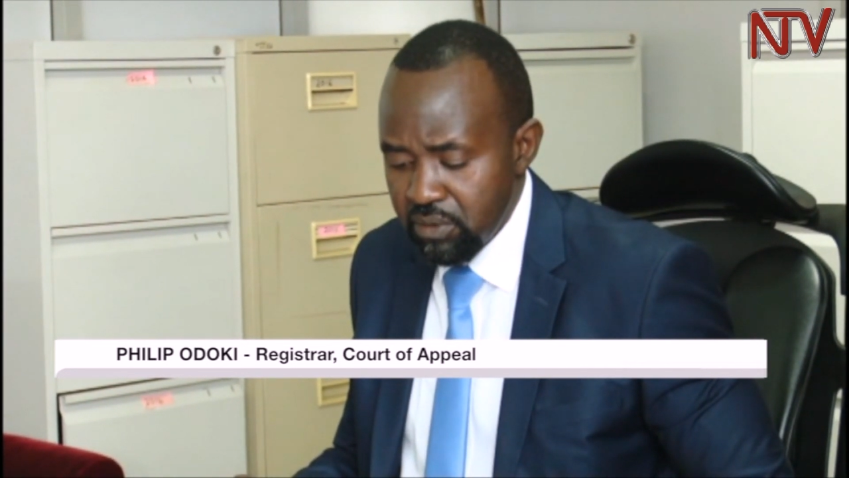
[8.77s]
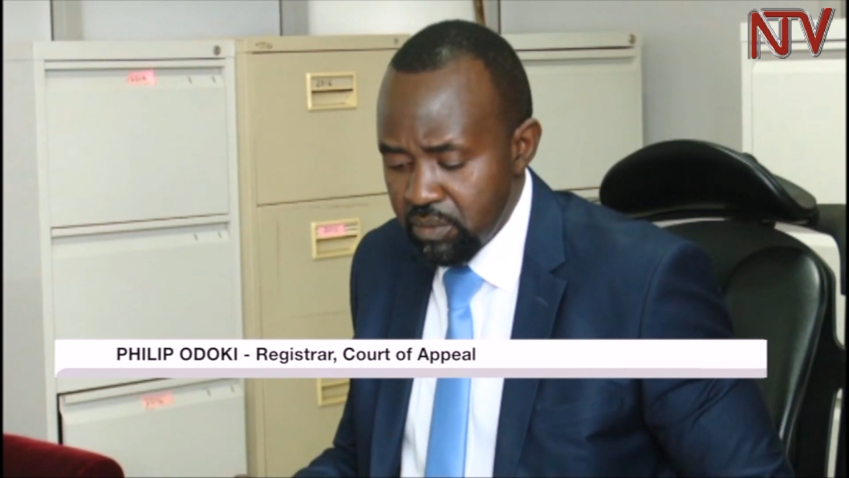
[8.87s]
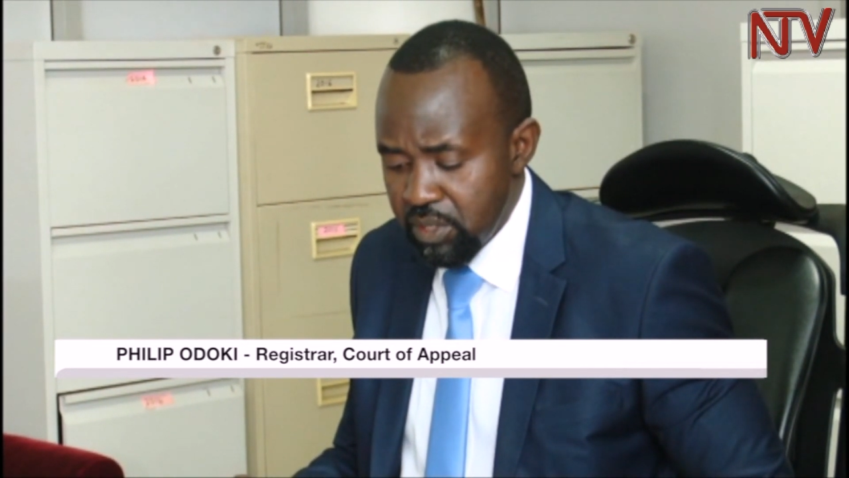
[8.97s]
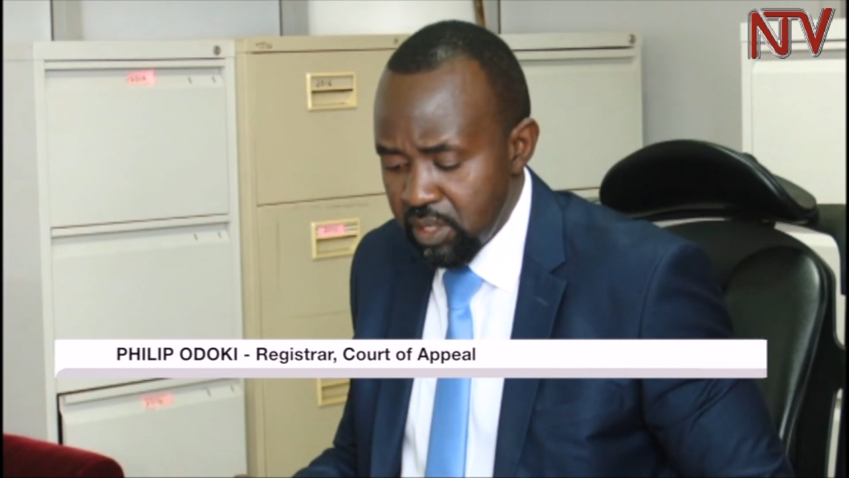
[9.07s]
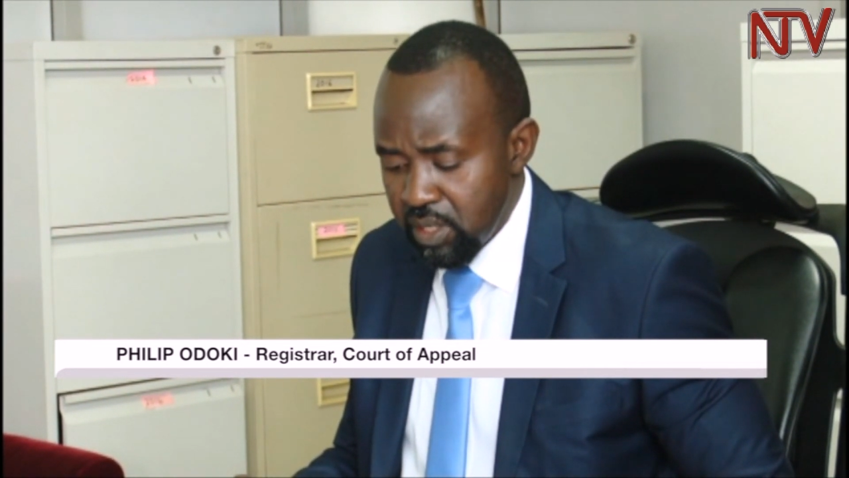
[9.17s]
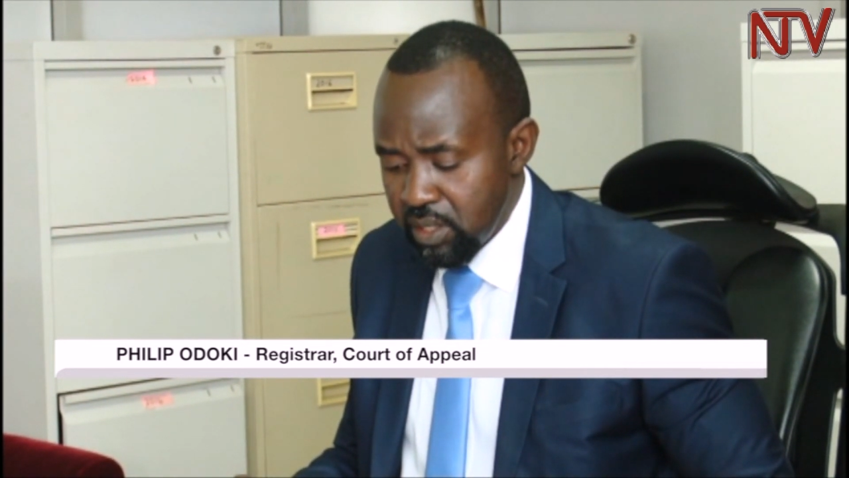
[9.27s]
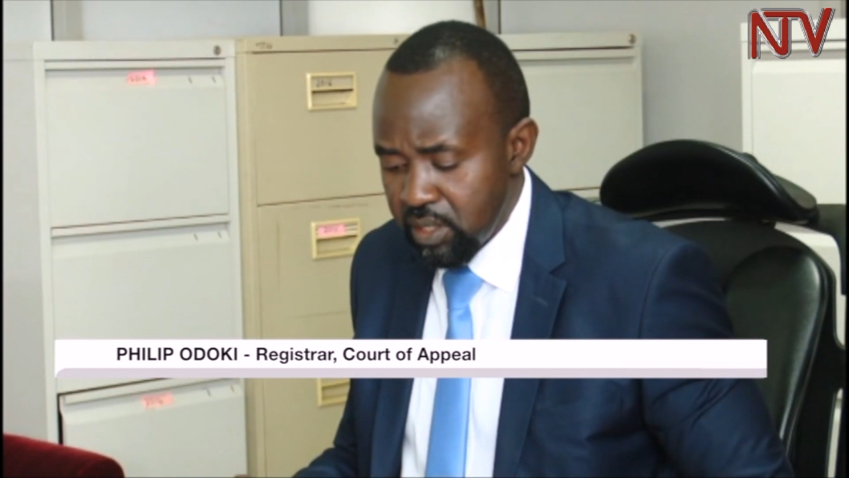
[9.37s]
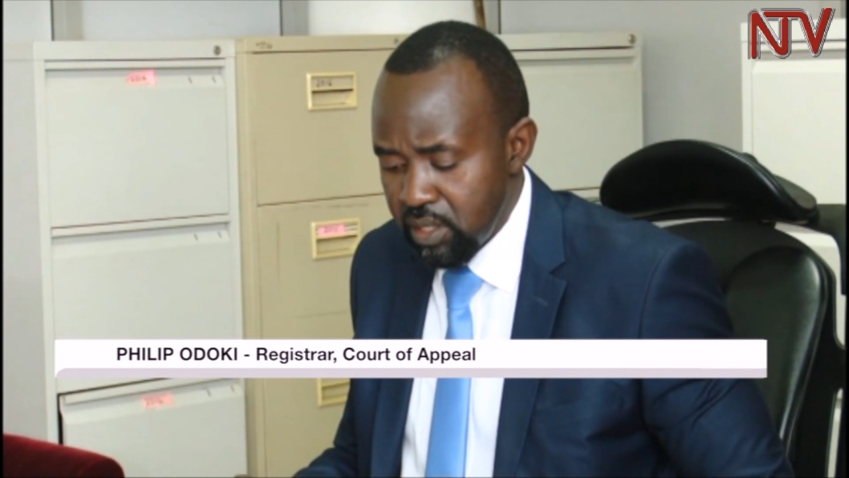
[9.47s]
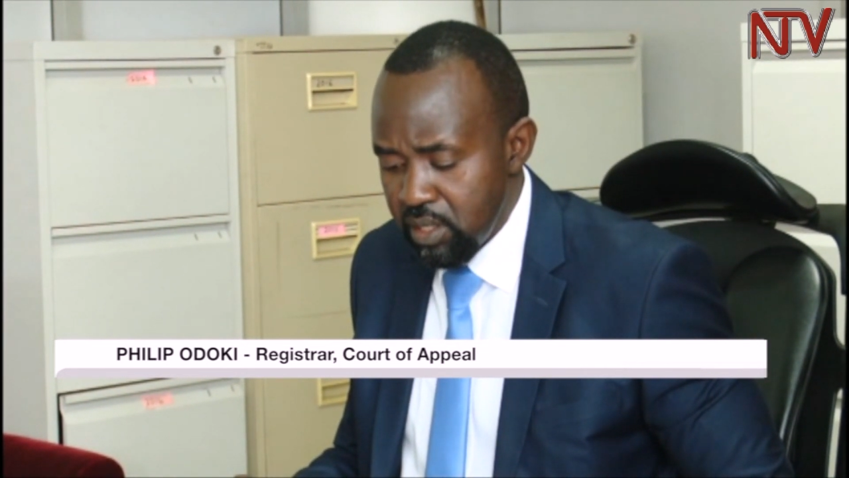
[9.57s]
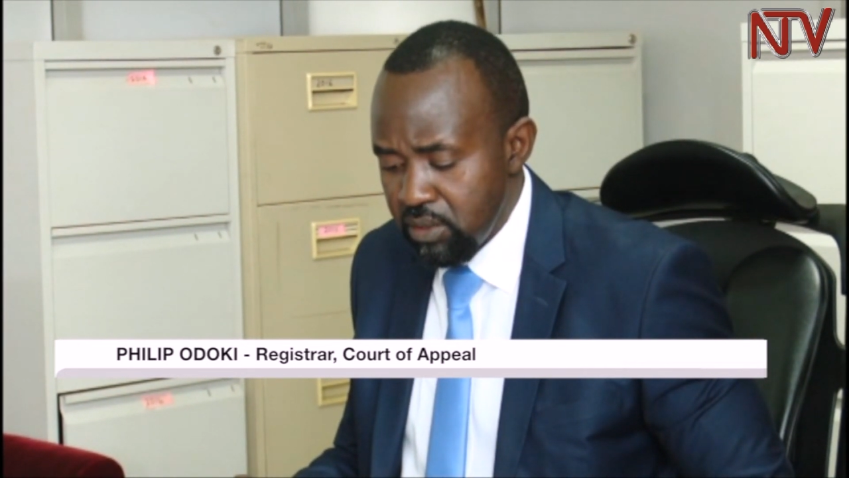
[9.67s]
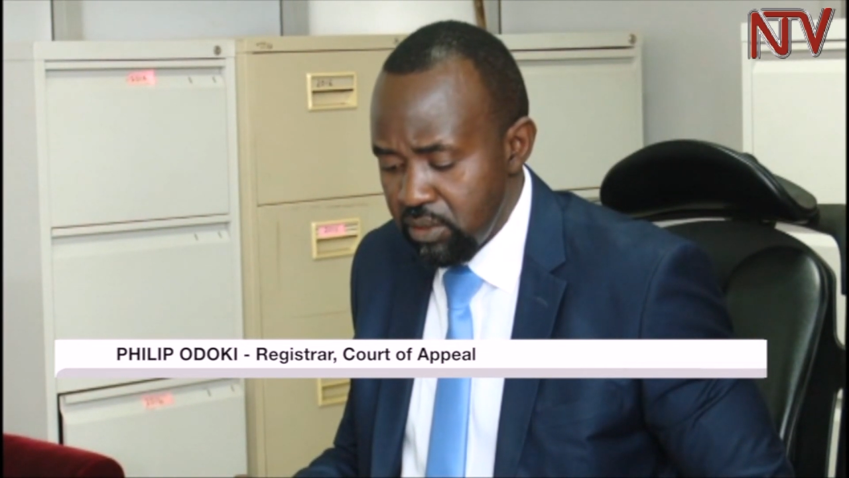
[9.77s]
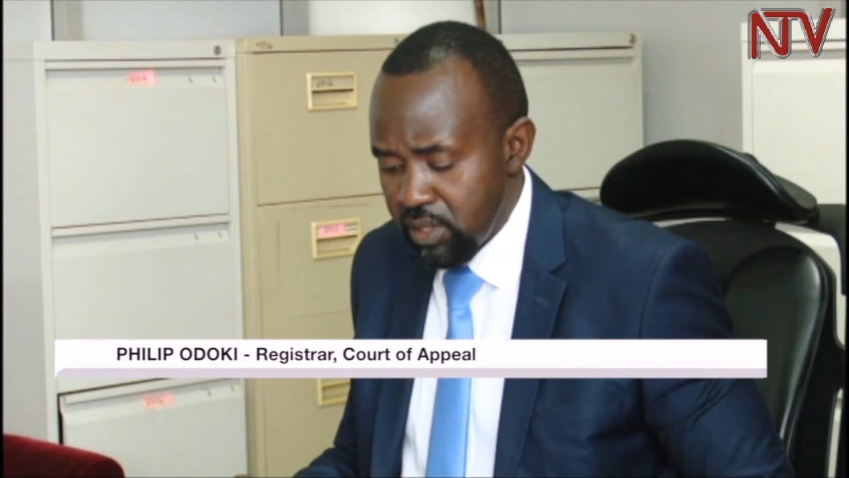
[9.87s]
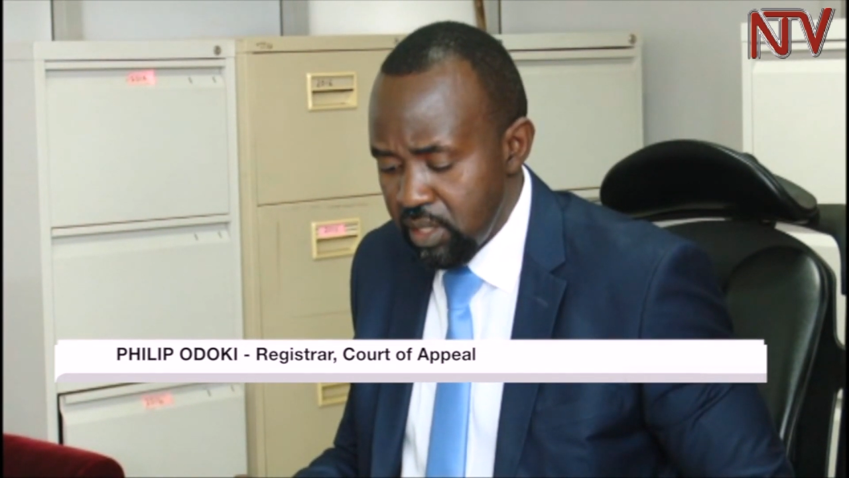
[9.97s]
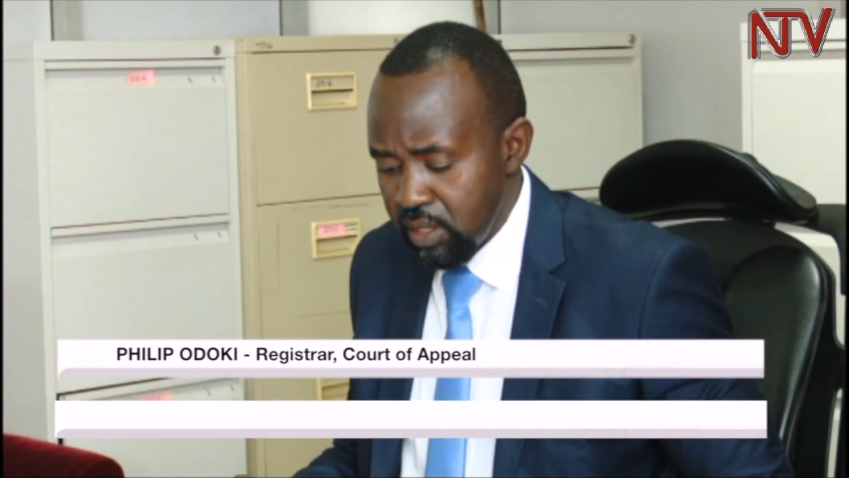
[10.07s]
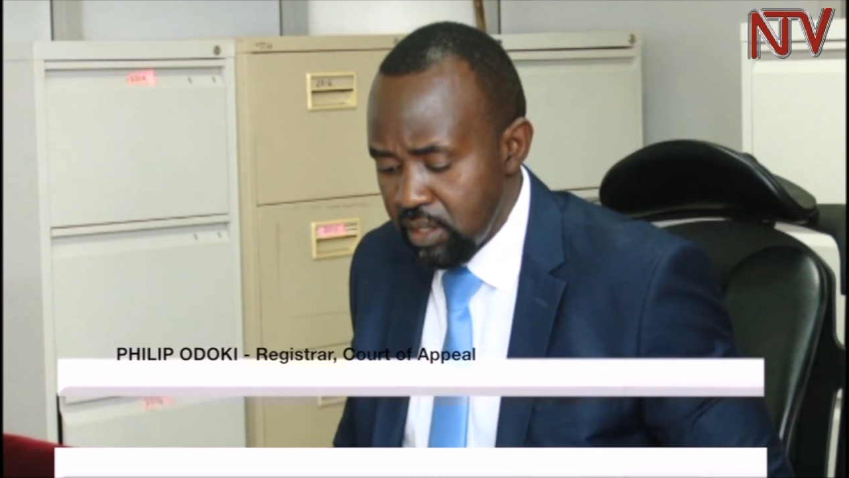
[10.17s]
communicated the
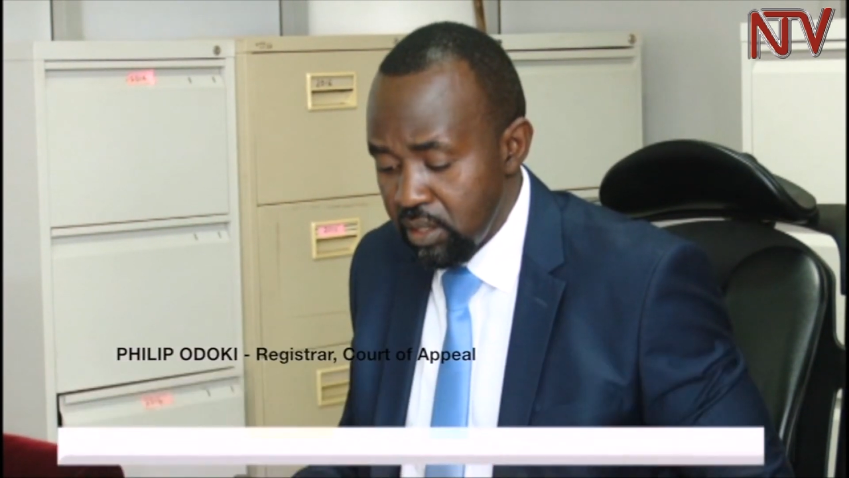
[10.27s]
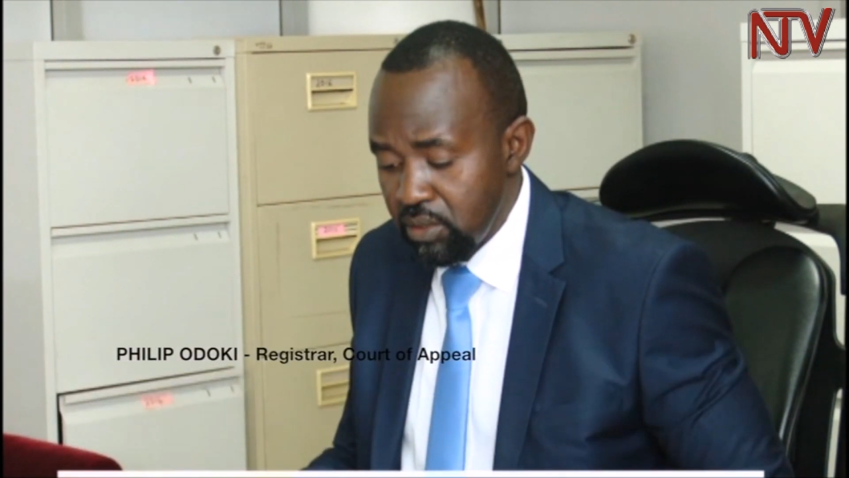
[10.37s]
order,